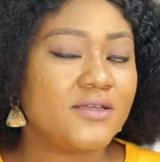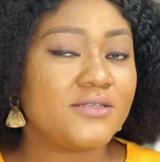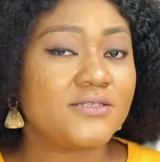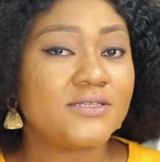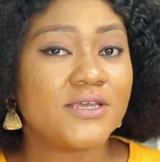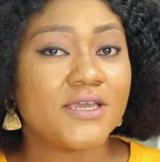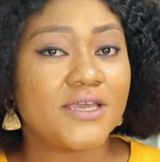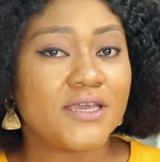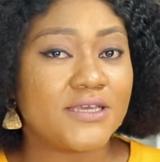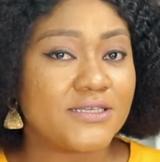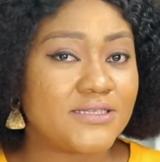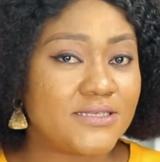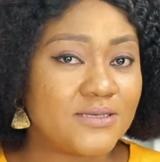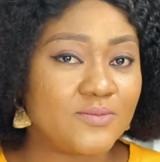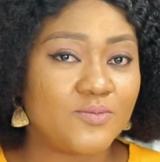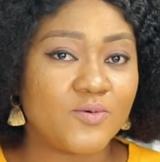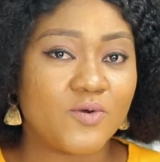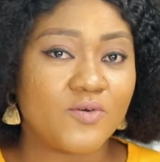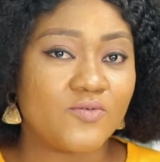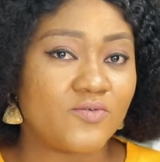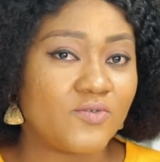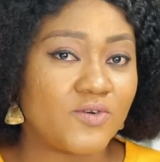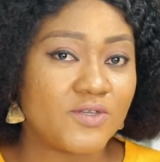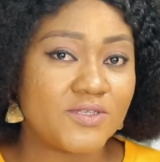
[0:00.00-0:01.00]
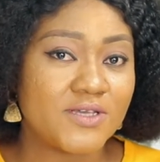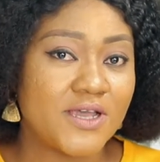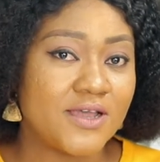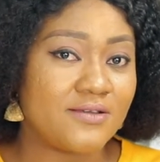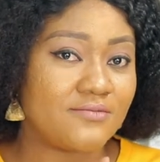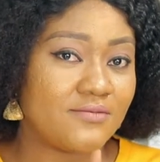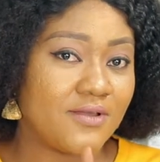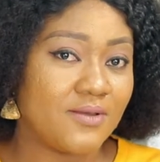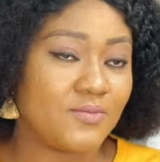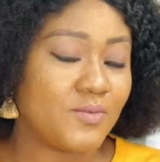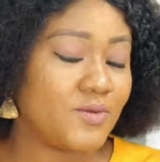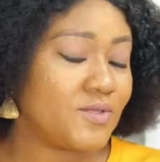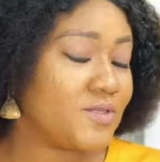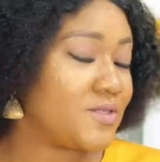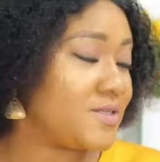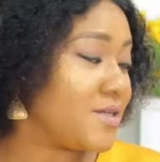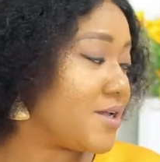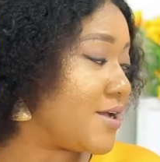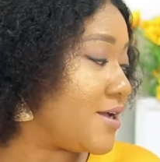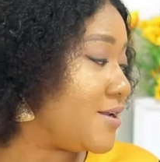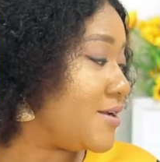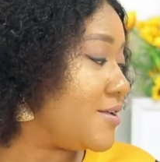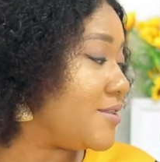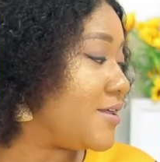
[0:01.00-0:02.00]
Take a sip of water. I'm going to
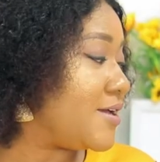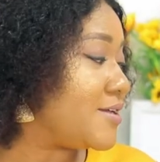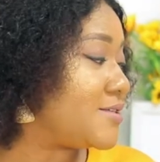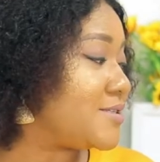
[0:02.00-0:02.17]
take another